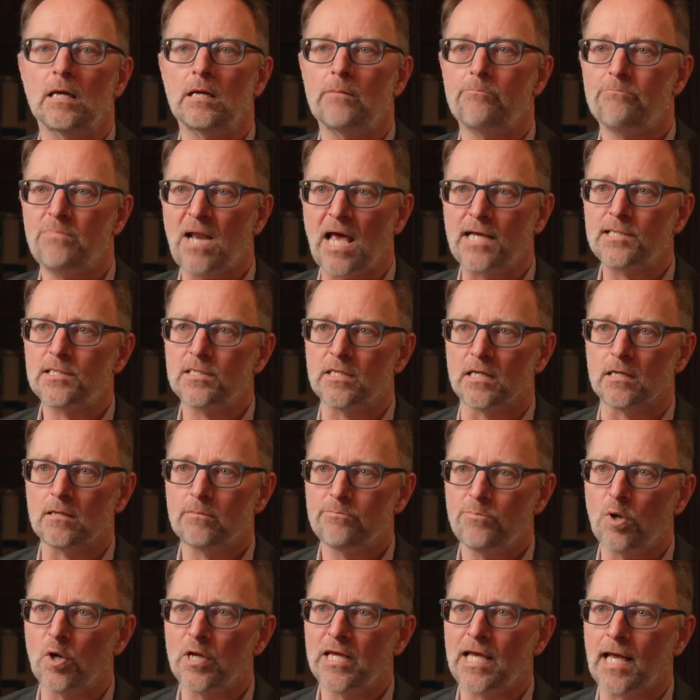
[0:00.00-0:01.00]

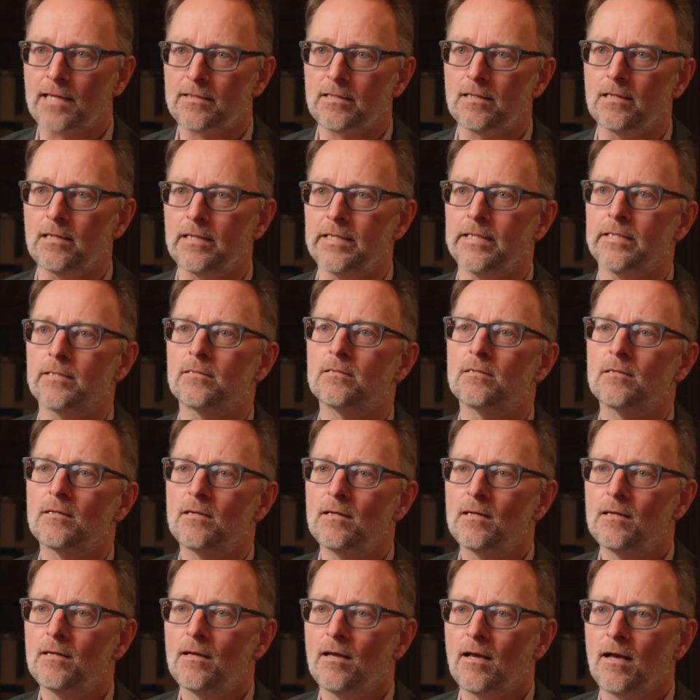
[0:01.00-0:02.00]
plastic, polyethylene.
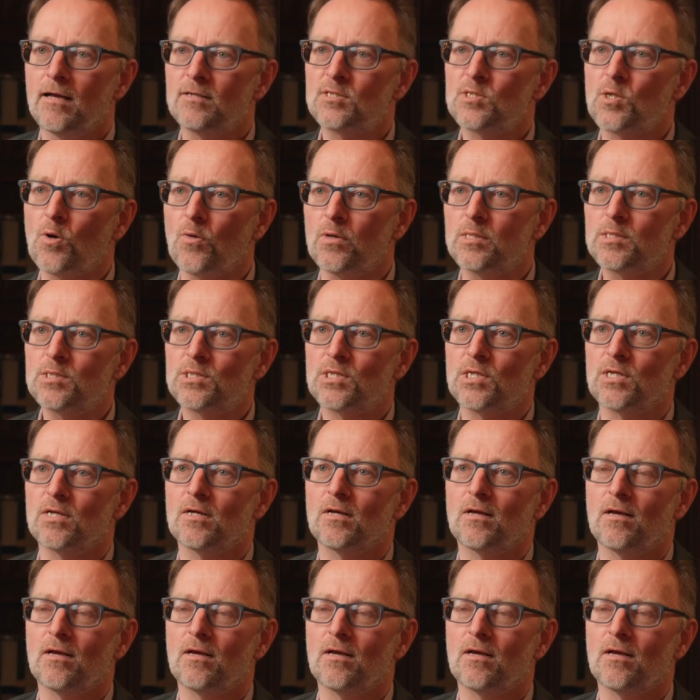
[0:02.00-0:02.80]
And so it's